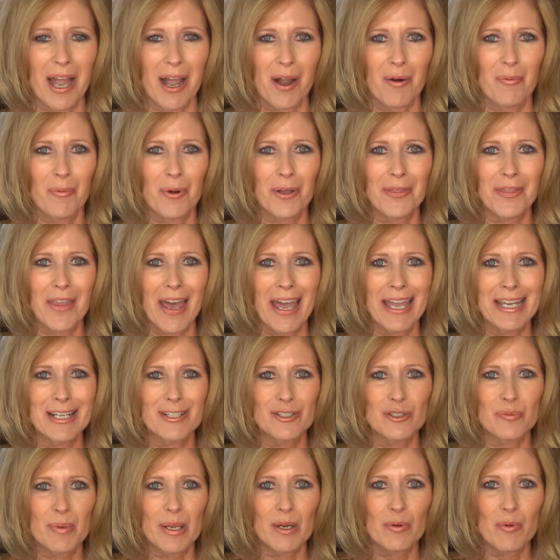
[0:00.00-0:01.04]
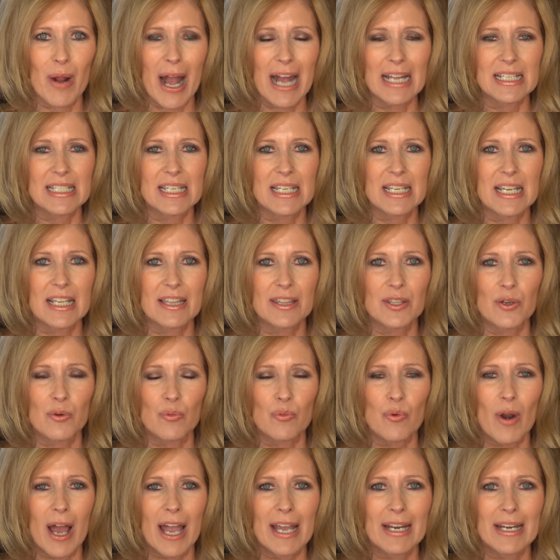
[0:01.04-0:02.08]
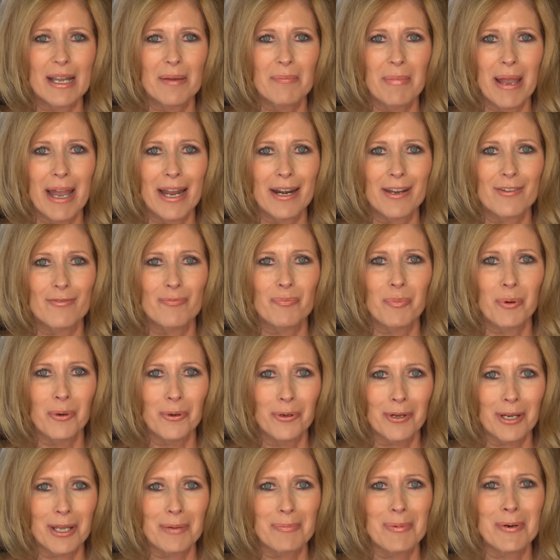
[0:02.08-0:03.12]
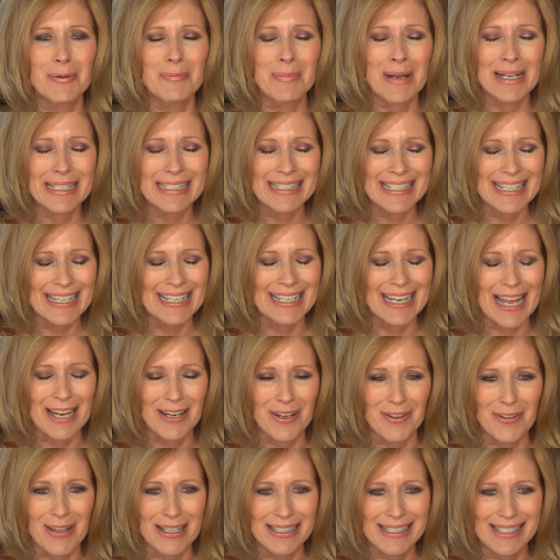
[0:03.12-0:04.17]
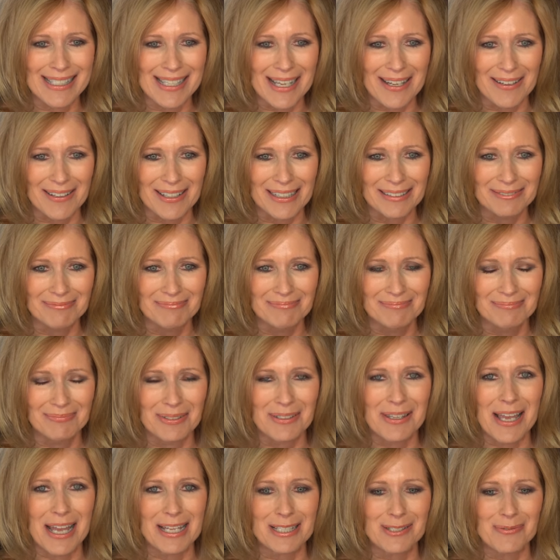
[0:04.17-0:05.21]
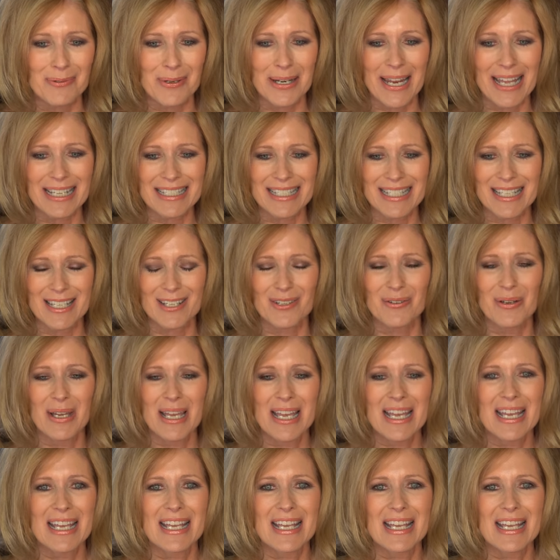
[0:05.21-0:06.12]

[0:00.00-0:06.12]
I want the angle to be right to get the right amount of pull up on my skin. I know that's silly, but that's what I do.